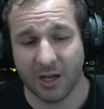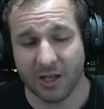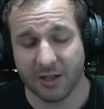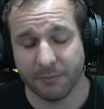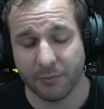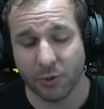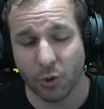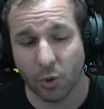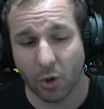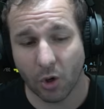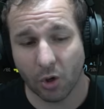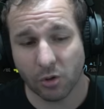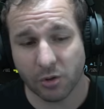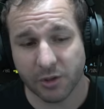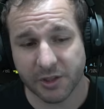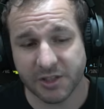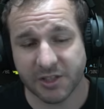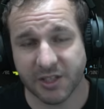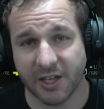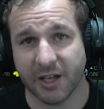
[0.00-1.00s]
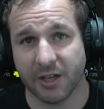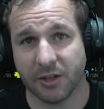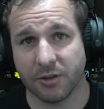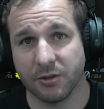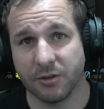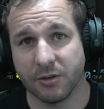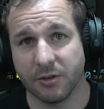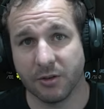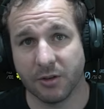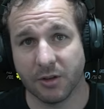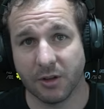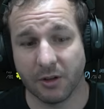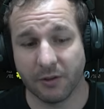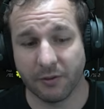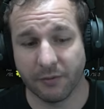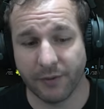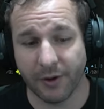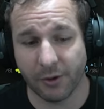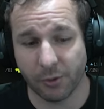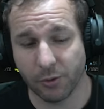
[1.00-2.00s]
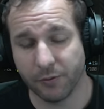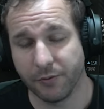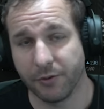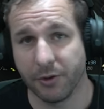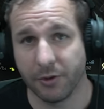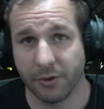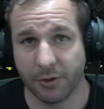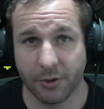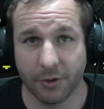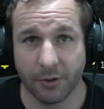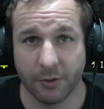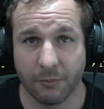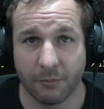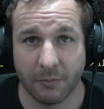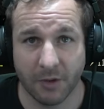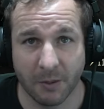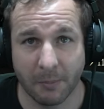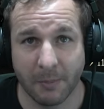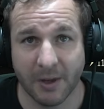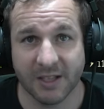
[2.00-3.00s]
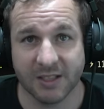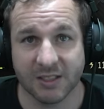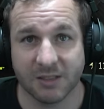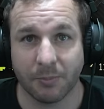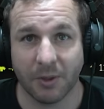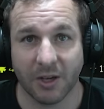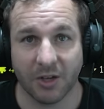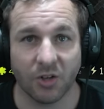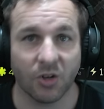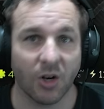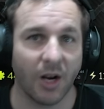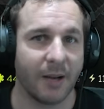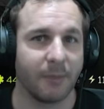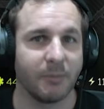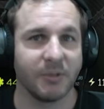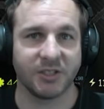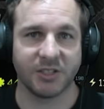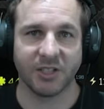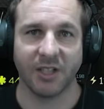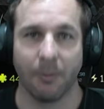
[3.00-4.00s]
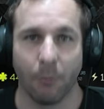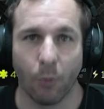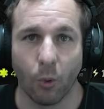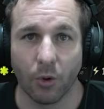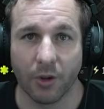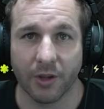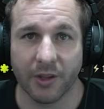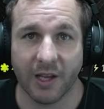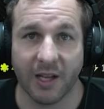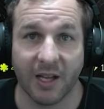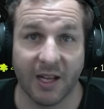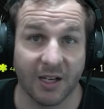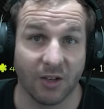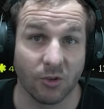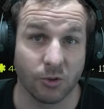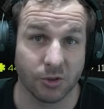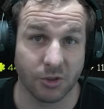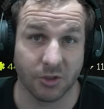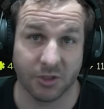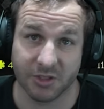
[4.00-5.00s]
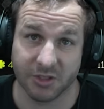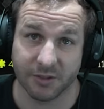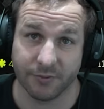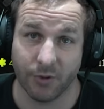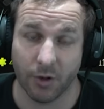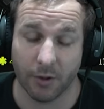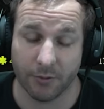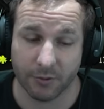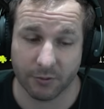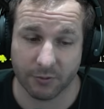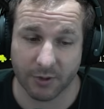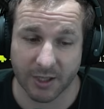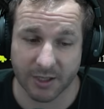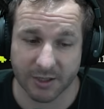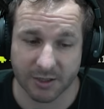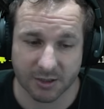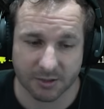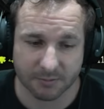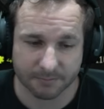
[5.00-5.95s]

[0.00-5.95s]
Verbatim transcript: you're only down the value of your meds, but your aim is to get more than that and also to survive the raids.